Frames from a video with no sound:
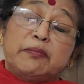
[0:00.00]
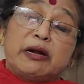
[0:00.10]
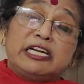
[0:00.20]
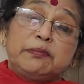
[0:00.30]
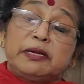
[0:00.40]

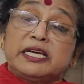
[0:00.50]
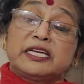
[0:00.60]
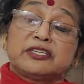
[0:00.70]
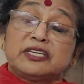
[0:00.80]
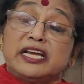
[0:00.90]

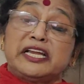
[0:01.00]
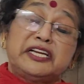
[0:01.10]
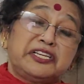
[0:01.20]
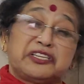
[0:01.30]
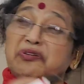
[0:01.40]
multiplication and
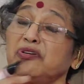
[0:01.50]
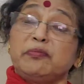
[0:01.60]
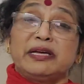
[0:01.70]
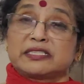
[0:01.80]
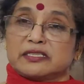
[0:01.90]
addition all
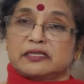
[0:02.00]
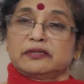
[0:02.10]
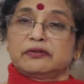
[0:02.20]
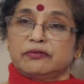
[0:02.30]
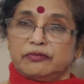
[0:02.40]
mixed,
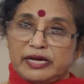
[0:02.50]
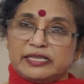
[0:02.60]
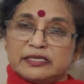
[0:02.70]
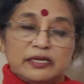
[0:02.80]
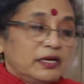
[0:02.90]

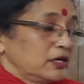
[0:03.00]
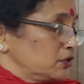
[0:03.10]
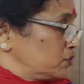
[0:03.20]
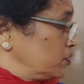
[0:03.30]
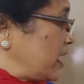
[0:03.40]
right?
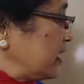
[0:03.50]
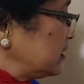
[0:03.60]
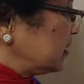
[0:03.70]
So that